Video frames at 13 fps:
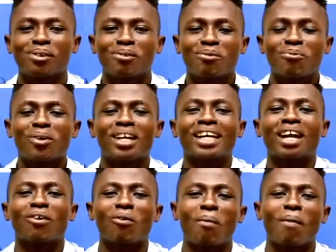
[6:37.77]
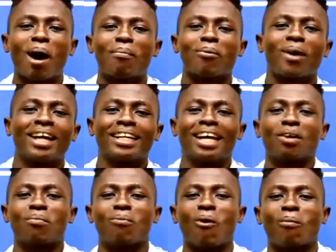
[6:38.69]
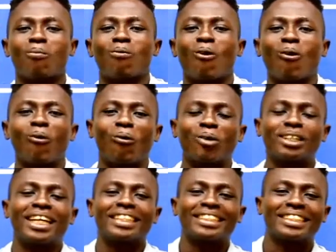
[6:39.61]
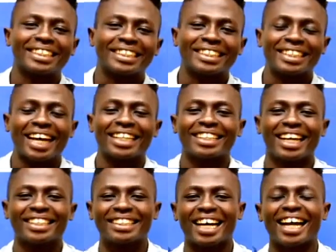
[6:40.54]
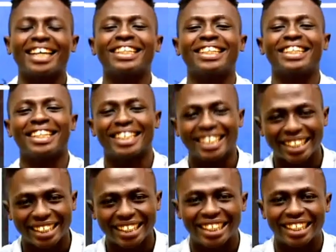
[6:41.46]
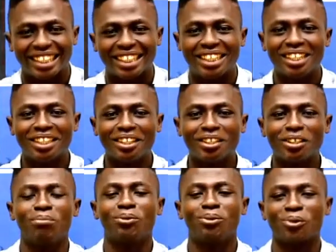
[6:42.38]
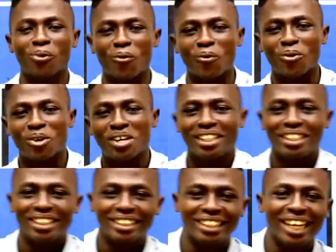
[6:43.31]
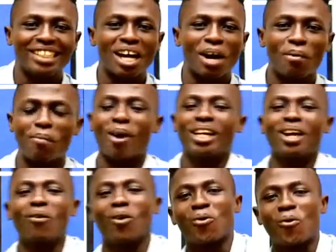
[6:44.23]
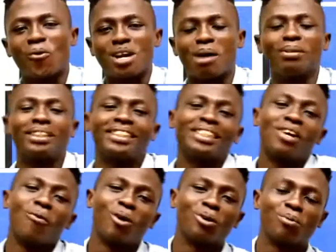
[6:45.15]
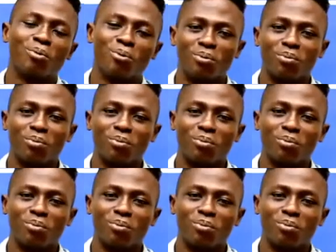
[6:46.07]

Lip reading: What can I warm up? Why the yellow warm warm dentons at our side? Hey, if so. Then there won't be anyone who never met near Gonumu.